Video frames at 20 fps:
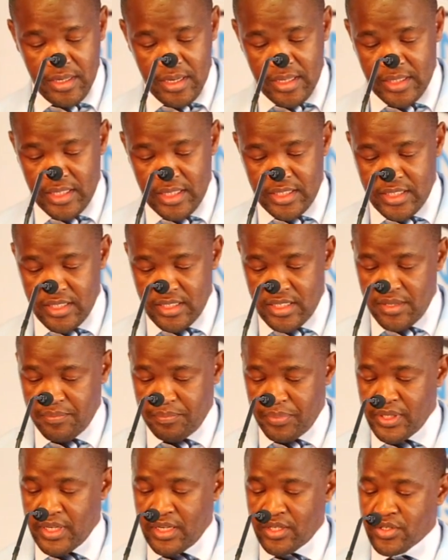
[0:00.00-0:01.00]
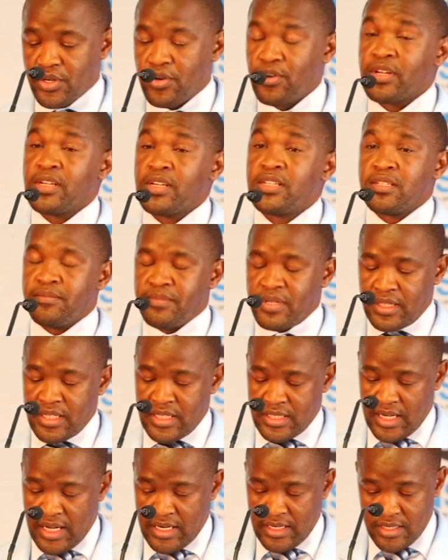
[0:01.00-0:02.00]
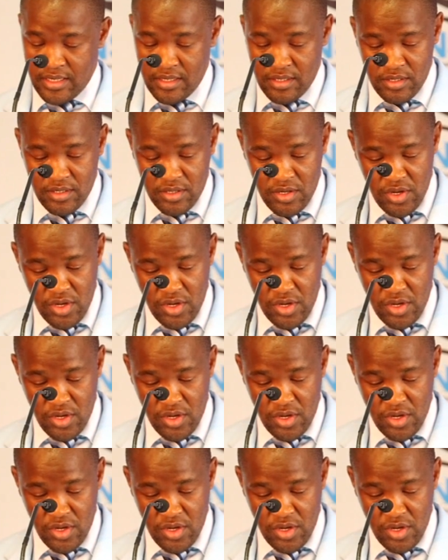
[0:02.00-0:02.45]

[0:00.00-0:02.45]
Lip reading: in the GDP and tourism in this country.